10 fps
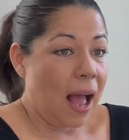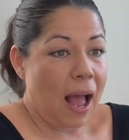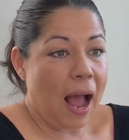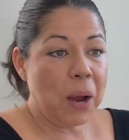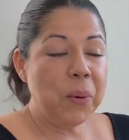
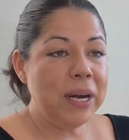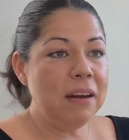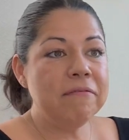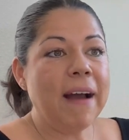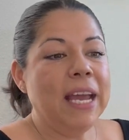I would
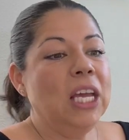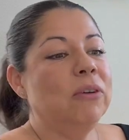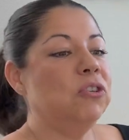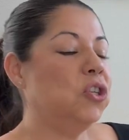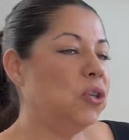invite you
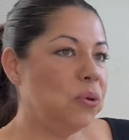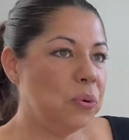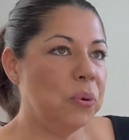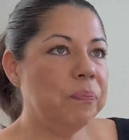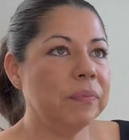
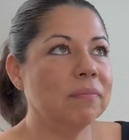to